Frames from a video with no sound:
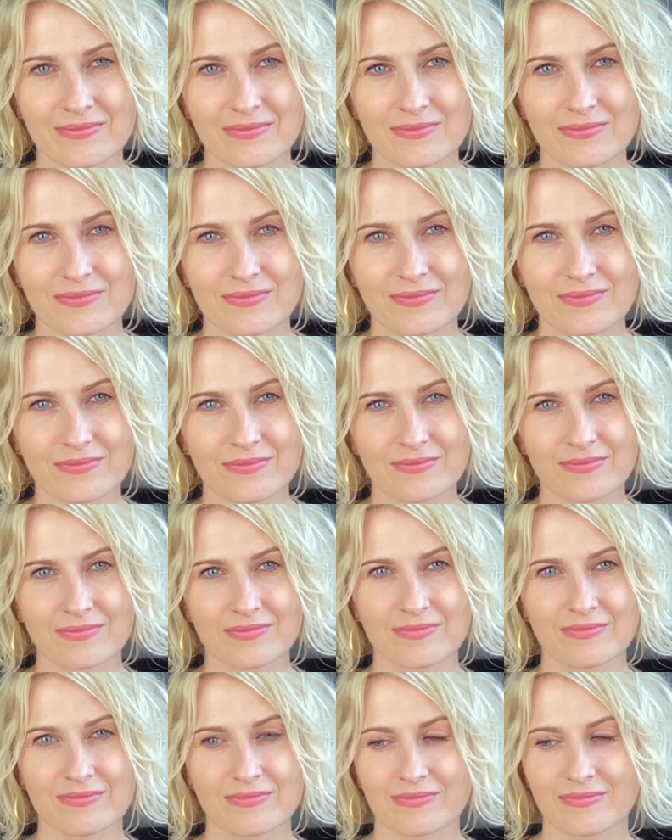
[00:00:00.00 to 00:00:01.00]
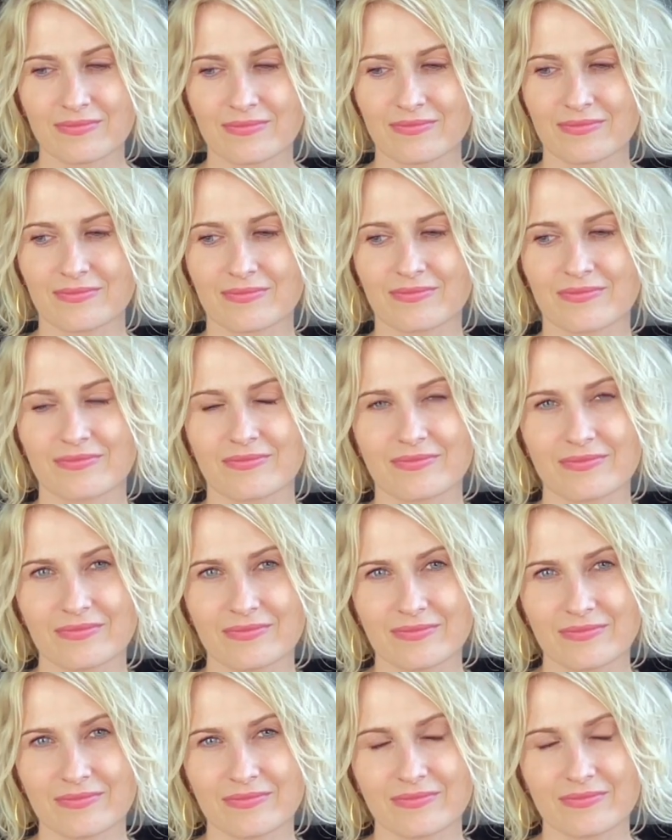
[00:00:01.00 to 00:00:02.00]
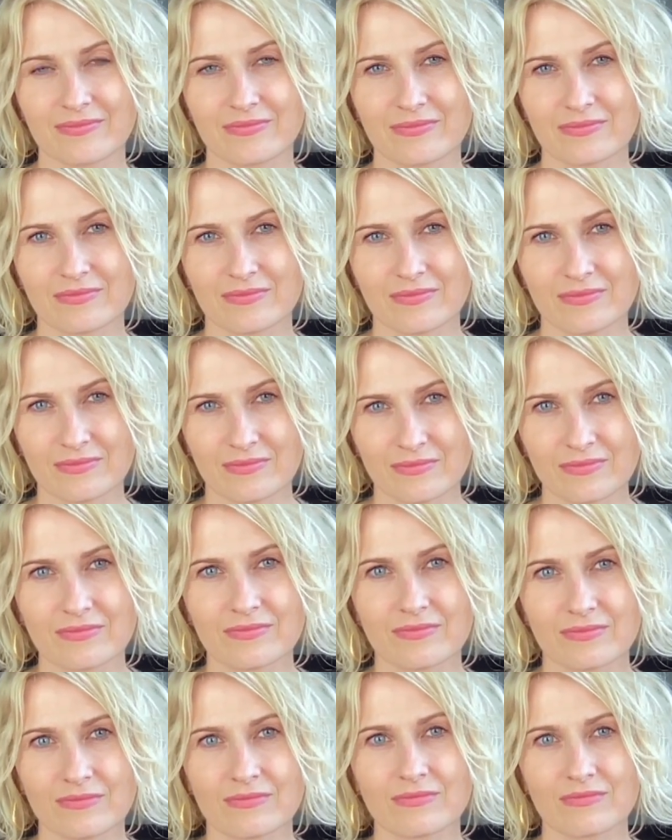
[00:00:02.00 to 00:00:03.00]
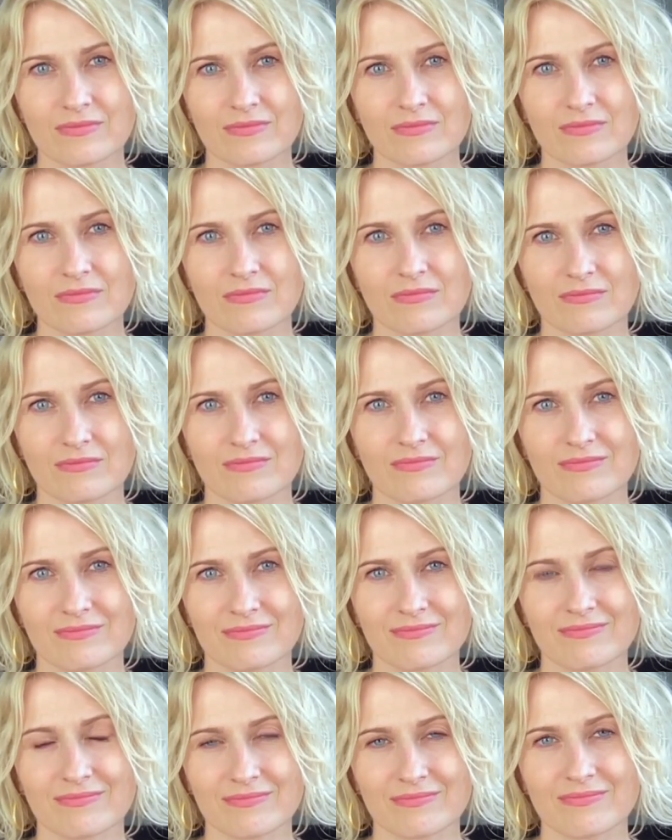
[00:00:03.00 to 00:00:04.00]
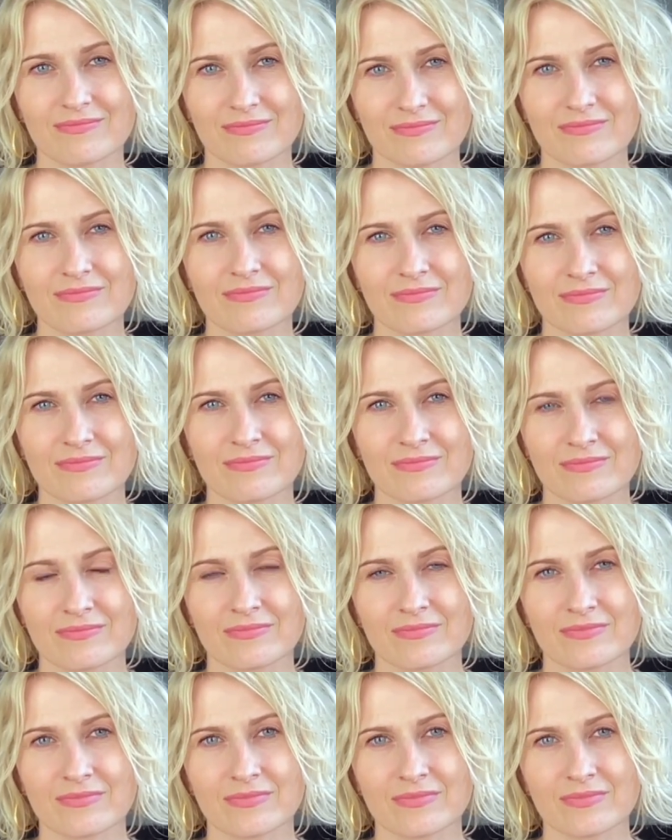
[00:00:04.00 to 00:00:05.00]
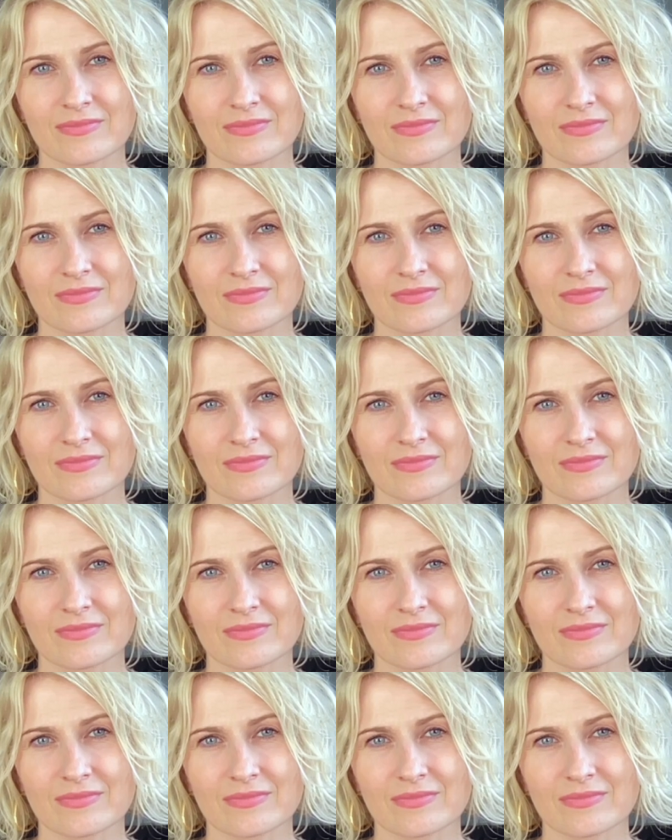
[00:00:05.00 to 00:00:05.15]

The person shown says nothing.